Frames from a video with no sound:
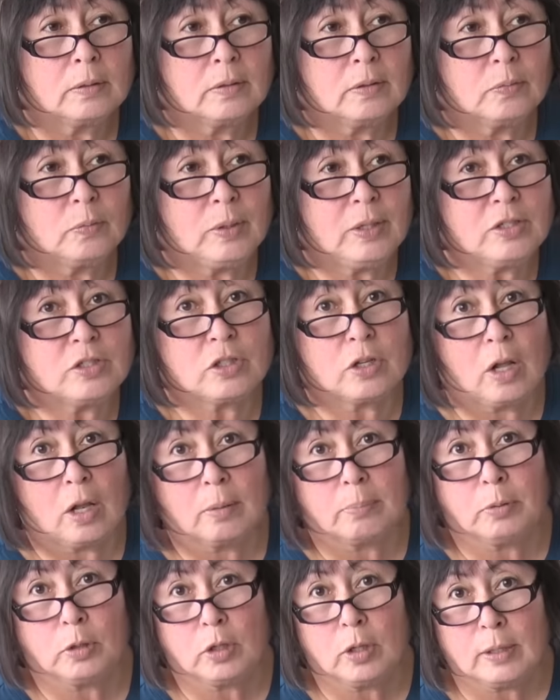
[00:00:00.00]
we used to call
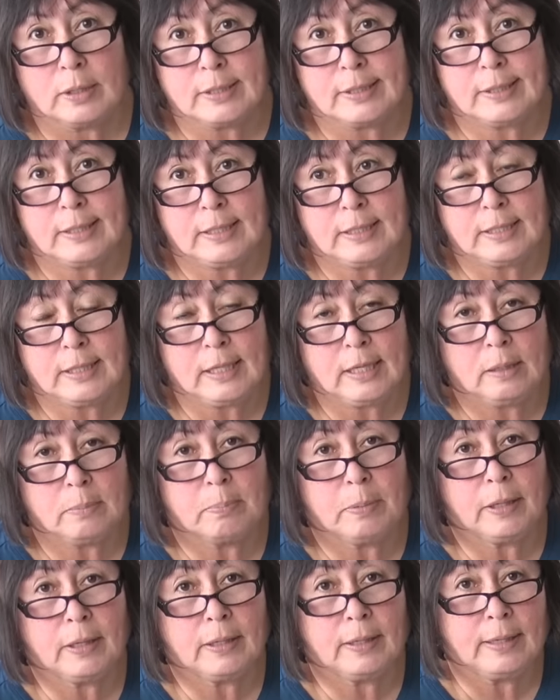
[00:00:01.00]
it book on CD,
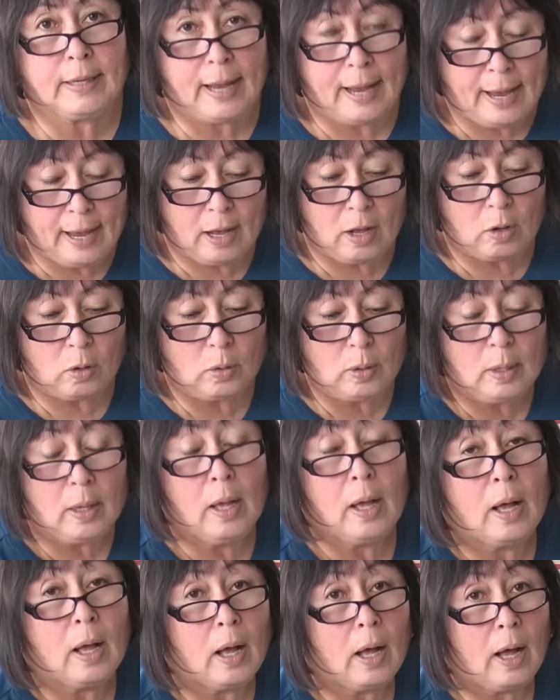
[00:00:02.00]
but now
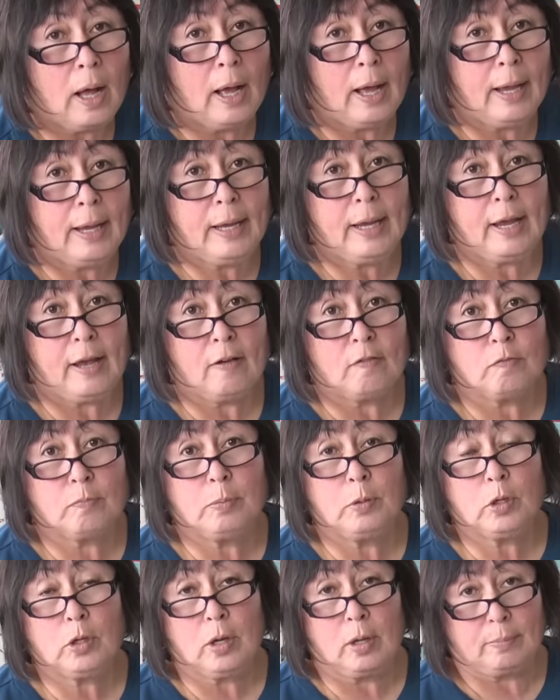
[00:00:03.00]
I have
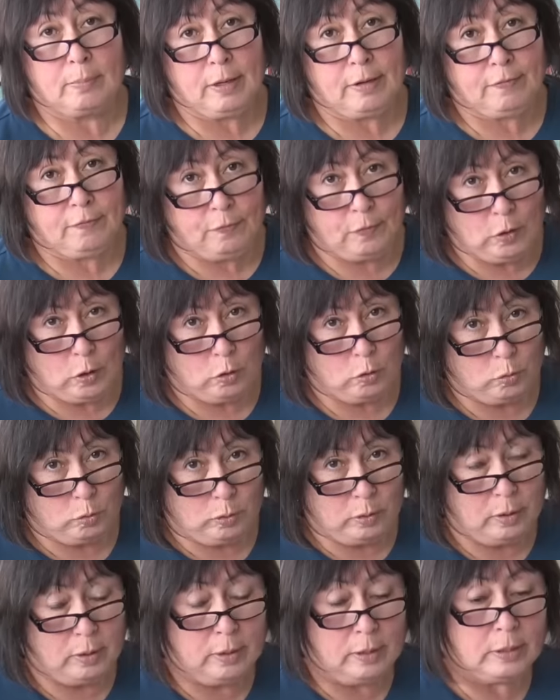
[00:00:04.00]
book on my
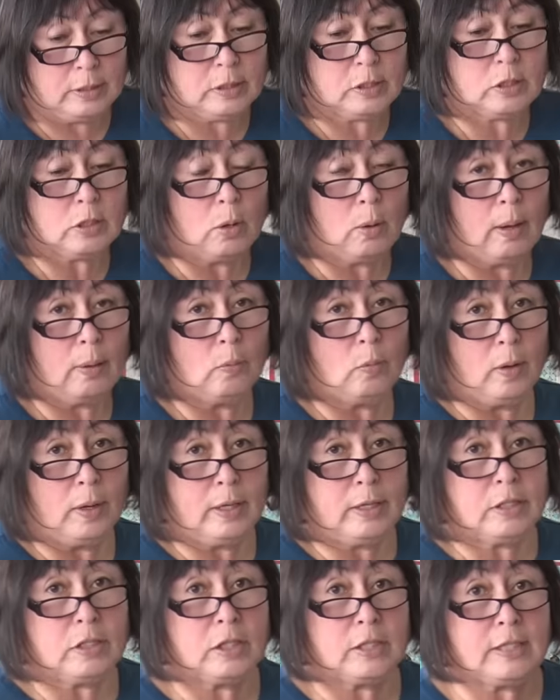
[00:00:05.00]
phone. So I
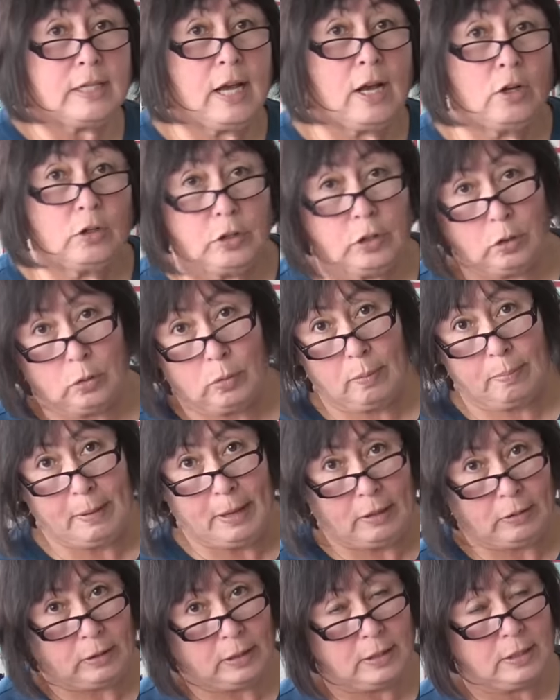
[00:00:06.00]
wanted to tell you
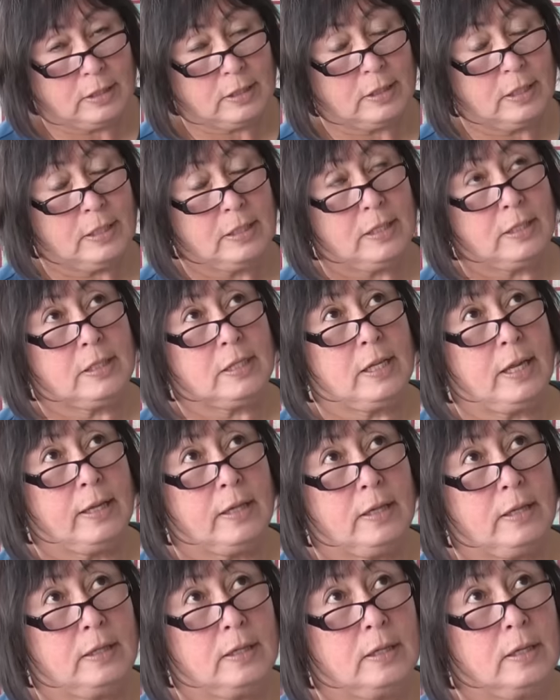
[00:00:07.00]
about this. This is
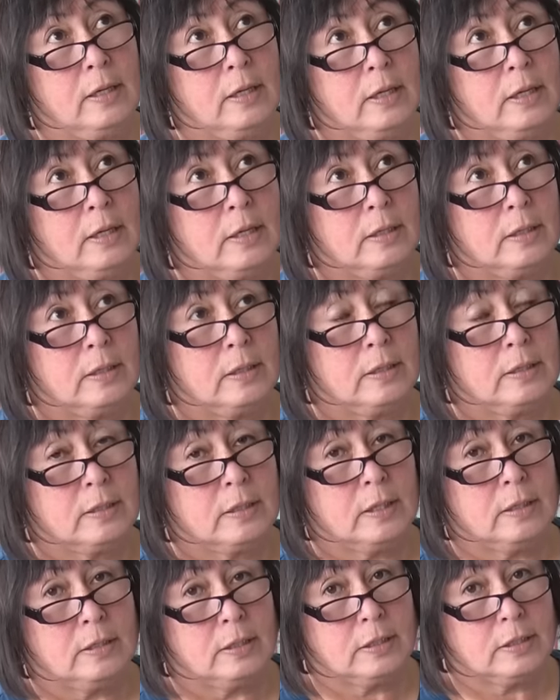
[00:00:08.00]
like the
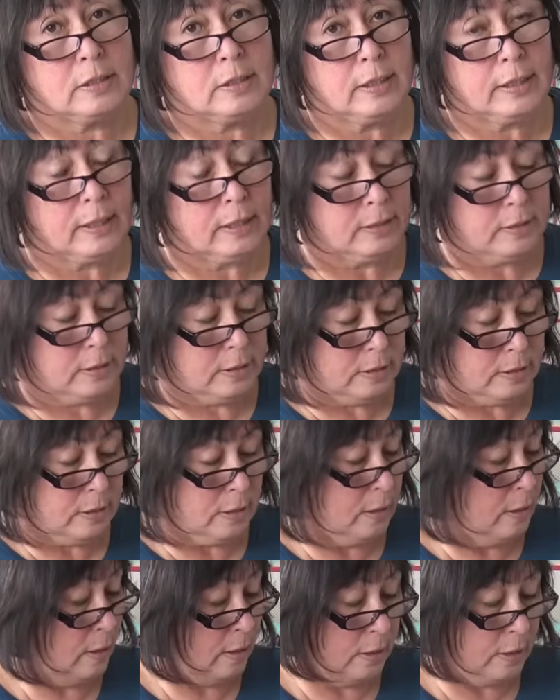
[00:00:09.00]

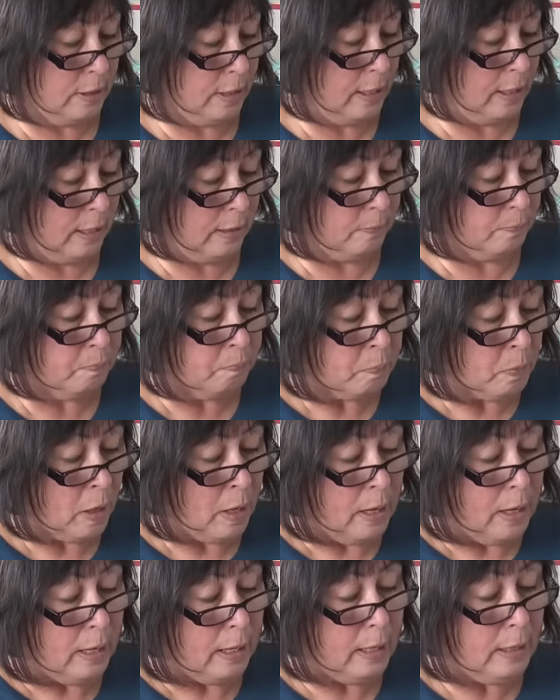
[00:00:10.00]
slickest thing,
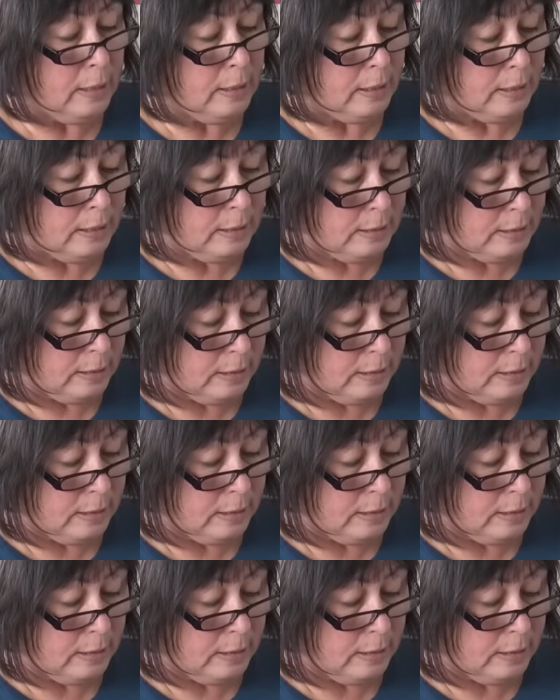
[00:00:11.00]
and it